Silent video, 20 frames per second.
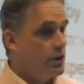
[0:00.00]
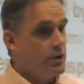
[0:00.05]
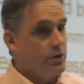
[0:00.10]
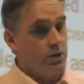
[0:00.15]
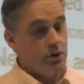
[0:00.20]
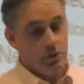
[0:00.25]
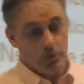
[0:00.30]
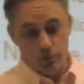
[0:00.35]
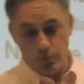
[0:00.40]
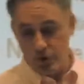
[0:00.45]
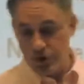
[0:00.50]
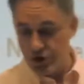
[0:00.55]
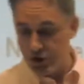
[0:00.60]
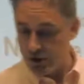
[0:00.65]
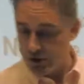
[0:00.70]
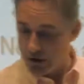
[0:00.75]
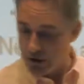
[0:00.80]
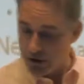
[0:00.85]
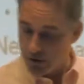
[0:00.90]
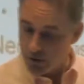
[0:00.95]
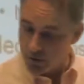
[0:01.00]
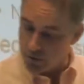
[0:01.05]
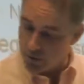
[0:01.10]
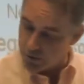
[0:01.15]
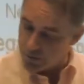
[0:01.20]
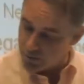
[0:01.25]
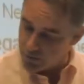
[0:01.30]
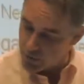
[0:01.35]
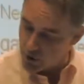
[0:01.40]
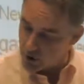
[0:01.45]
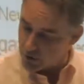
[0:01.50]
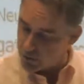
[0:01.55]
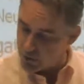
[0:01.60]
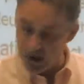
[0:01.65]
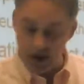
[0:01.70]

So, which is, you know, not